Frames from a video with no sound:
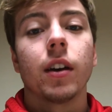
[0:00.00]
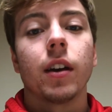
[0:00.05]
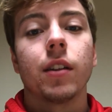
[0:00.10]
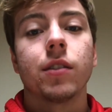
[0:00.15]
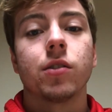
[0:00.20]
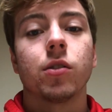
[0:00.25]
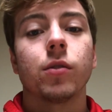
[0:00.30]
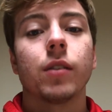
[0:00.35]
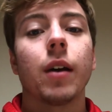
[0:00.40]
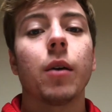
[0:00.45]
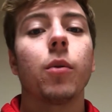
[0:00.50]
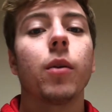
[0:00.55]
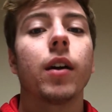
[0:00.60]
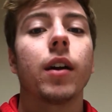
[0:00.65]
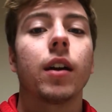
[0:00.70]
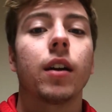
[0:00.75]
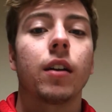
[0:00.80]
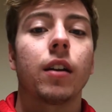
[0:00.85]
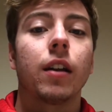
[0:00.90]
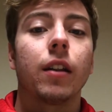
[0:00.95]
And so that
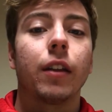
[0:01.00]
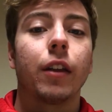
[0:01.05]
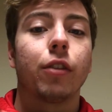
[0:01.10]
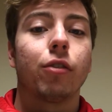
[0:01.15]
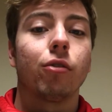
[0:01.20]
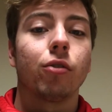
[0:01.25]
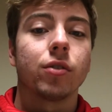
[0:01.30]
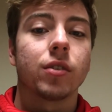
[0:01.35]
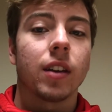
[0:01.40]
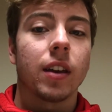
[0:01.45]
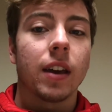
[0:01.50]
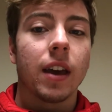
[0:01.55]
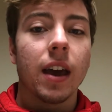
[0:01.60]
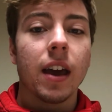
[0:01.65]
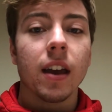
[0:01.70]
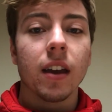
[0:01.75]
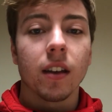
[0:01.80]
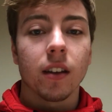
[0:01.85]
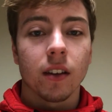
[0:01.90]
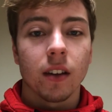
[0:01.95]
way that they'll say,
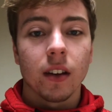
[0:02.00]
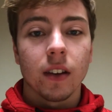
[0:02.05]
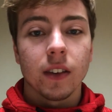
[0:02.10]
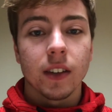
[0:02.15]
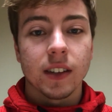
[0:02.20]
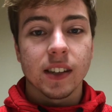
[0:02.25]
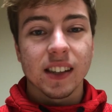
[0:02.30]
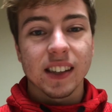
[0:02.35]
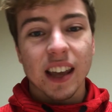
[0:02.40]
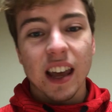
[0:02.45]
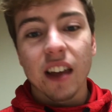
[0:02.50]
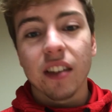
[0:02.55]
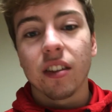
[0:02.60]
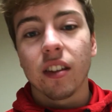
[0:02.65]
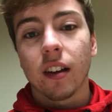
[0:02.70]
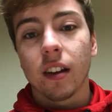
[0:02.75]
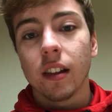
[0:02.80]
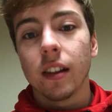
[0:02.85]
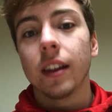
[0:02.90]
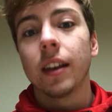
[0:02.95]
hey, this is
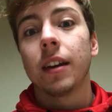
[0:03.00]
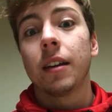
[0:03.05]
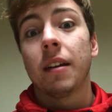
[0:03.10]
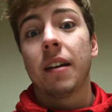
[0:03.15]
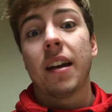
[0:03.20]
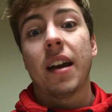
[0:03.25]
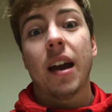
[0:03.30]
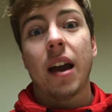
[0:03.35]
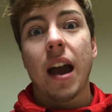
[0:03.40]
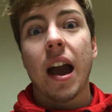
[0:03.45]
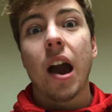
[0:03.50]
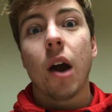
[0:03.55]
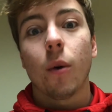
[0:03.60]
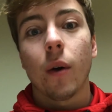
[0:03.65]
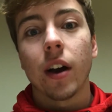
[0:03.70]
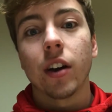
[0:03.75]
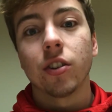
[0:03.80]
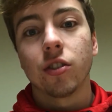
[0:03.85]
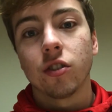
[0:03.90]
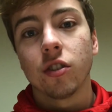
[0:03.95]
ethically how
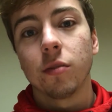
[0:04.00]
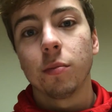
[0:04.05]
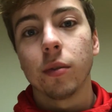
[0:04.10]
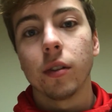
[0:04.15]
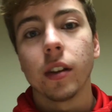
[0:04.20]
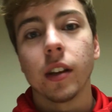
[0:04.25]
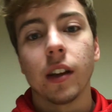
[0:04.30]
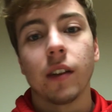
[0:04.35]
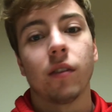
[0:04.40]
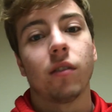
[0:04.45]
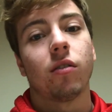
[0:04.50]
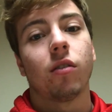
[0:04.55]
I should believe.